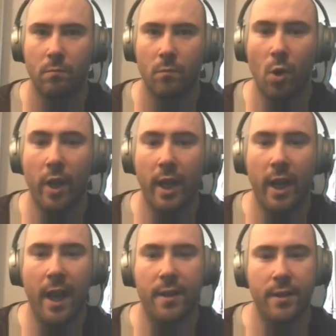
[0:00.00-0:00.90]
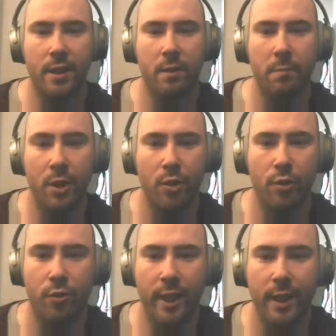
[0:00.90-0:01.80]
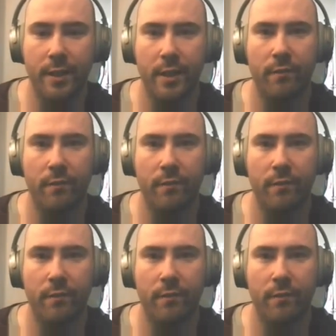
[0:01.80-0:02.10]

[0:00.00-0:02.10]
Okay, and this is Mission Street in San